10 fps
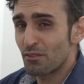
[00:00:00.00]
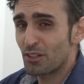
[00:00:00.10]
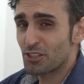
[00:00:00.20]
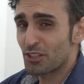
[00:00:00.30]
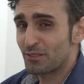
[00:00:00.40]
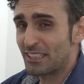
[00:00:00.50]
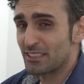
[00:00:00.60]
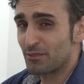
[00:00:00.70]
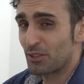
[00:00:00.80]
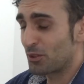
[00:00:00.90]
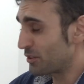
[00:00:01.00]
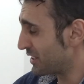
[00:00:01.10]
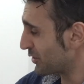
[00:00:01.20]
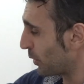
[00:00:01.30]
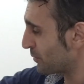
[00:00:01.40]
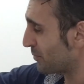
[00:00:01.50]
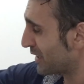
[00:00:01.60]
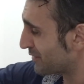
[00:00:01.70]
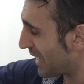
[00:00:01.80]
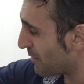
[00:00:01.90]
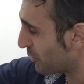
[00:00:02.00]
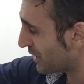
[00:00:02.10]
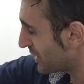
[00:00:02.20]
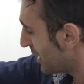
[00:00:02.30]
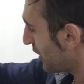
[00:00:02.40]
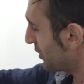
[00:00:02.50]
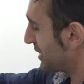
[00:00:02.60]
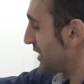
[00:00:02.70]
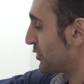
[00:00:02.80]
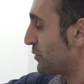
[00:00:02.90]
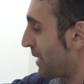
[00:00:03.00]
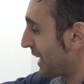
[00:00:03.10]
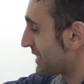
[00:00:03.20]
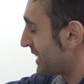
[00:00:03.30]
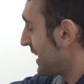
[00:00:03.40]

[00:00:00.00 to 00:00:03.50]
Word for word: version of TensorFlow, which is optimized for M one on these two Macs,